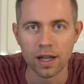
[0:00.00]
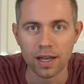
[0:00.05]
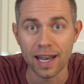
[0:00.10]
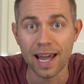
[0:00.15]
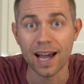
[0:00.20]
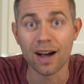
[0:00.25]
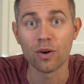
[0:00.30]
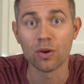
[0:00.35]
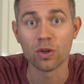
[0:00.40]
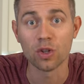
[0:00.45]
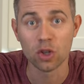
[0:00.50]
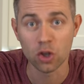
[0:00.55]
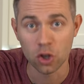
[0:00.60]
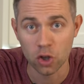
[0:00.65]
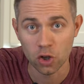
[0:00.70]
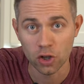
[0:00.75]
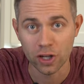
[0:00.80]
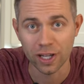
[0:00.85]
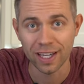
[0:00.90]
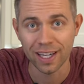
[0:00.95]
Now,
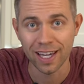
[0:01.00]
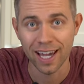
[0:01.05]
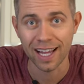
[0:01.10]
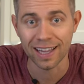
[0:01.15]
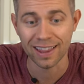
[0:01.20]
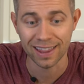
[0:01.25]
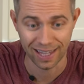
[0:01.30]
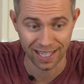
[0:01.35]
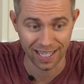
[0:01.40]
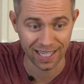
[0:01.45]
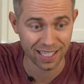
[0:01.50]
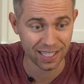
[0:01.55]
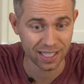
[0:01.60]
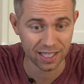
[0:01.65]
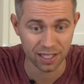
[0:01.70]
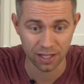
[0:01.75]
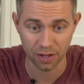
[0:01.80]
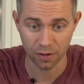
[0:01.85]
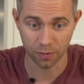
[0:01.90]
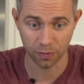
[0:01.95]
looking at
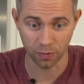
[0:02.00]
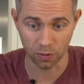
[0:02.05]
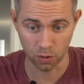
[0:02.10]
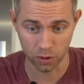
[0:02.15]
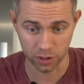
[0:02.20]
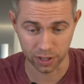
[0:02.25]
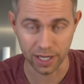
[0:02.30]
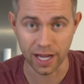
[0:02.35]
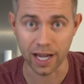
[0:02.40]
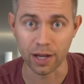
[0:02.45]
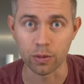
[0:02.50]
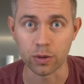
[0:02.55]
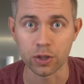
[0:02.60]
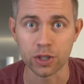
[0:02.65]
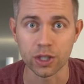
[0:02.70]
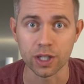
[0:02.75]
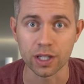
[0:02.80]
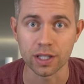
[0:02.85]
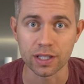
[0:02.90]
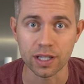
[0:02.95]
these four
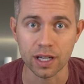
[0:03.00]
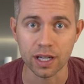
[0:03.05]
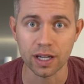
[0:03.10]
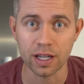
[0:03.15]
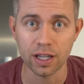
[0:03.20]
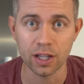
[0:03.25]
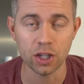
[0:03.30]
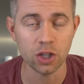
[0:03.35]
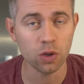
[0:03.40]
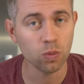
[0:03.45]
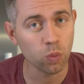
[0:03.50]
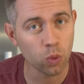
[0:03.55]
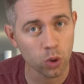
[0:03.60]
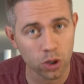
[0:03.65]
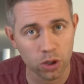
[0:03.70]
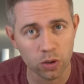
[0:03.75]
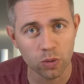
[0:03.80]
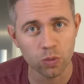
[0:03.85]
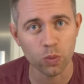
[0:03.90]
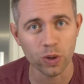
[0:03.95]
sandwiches, you
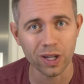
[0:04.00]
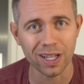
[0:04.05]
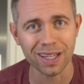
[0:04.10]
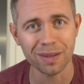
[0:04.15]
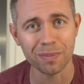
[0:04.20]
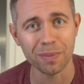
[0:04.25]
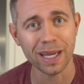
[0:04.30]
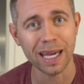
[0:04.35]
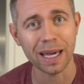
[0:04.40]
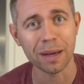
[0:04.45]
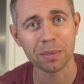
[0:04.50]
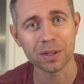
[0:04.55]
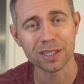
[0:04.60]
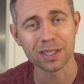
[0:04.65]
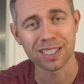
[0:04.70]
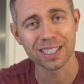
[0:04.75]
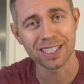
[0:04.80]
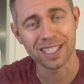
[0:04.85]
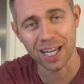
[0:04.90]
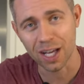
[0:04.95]
wouldn't really be able
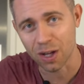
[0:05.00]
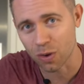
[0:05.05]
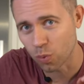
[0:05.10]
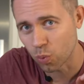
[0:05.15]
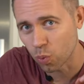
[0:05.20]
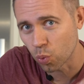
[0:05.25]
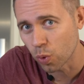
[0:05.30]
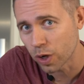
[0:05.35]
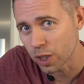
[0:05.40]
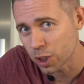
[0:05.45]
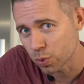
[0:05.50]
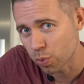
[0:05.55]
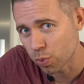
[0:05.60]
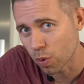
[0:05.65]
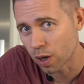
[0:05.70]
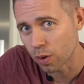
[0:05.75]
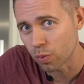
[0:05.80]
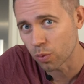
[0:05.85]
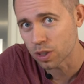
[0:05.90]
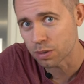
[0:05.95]
to tell which
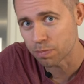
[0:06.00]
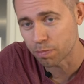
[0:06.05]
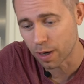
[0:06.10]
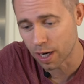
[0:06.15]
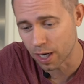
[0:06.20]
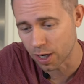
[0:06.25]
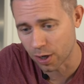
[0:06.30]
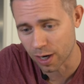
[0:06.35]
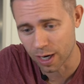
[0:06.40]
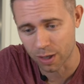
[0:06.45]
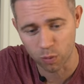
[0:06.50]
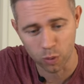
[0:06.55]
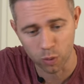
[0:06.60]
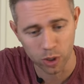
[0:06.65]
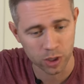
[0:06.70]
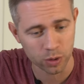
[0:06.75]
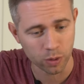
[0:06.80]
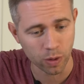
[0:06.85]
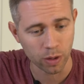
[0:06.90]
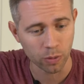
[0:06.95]
one was butter and
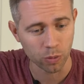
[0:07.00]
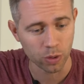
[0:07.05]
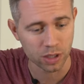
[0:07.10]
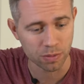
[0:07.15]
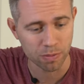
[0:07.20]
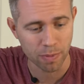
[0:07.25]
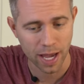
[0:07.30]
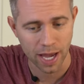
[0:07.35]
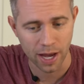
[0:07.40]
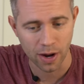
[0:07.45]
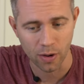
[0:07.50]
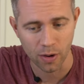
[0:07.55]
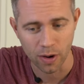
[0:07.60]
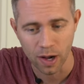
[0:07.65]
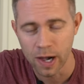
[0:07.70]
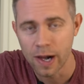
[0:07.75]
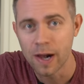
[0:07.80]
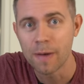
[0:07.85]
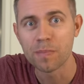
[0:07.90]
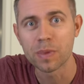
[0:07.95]
which one was mayo.
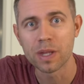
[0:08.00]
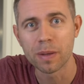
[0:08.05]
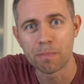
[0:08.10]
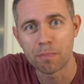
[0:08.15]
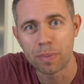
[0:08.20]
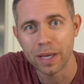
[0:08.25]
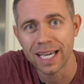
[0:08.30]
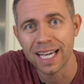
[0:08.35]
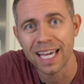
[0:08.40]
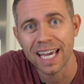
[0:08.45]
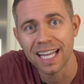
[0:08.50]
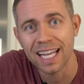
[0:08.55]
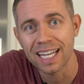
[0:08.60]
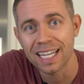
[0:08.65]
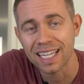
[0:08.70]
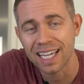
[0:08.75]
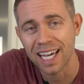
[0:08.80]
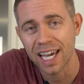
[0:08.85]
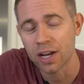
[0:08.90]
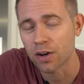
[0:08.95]
The big
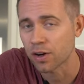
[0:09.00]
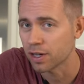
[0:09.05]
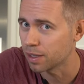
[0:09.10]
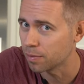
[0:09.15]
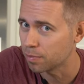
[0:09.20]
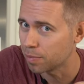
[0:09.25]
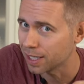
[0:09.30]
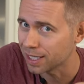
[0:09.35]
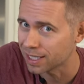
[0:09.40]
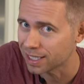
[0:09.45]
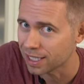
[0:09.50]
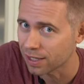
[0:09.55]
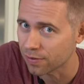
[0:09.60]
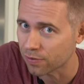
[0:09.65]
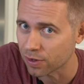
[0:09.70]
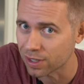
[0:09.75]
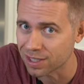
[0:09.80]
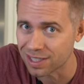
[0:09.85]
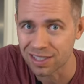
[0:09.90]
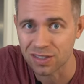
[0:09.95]
indicator and the big
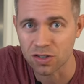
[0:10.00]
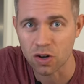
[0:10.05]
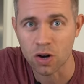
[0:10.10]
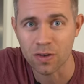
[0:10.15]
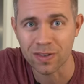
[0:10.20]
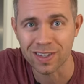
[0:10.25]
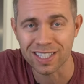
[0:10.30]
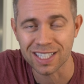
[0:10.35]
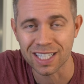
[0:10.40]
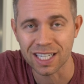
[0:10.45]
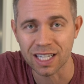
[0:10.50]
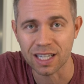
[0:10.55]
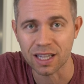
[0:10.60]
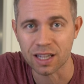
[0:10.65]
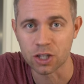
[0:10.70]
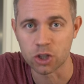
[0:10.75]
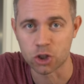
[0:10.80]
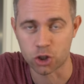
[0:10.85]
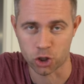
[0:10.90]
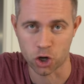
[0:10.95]
difference is obviously
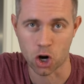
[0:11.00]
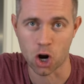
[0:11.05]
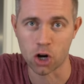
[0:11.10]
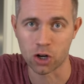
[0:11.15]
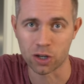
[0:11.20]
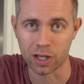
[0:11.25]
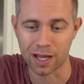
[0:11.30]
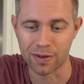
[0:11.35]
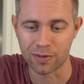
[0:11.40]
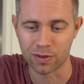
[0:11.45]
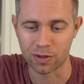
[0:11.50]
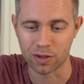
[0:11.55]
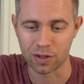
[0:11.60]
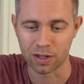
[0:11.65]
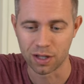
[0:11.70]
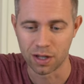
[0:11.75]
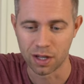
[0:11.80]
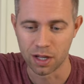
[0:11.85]
the char level.